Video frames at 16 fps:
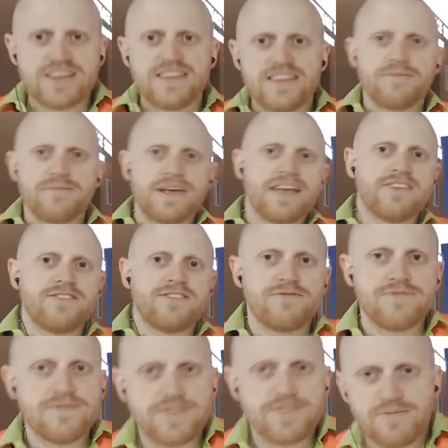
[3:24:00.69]
and then because of
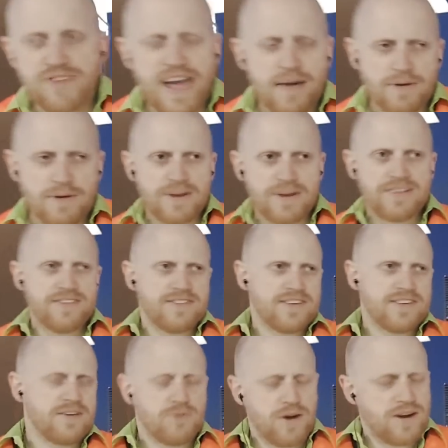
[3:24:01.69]
some family reasons, it
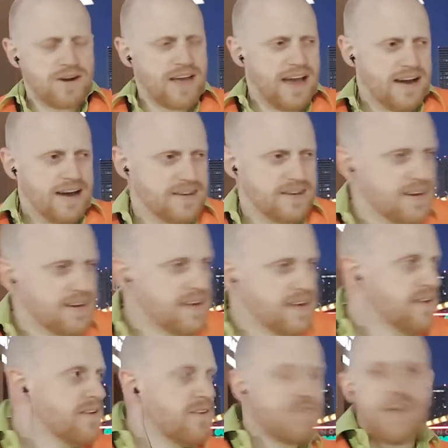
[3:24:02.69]
didn't work out. And,
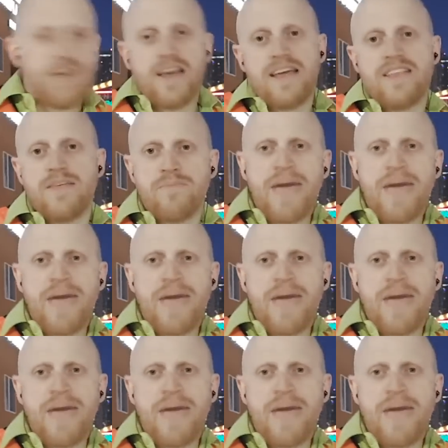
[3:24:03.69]
so, and then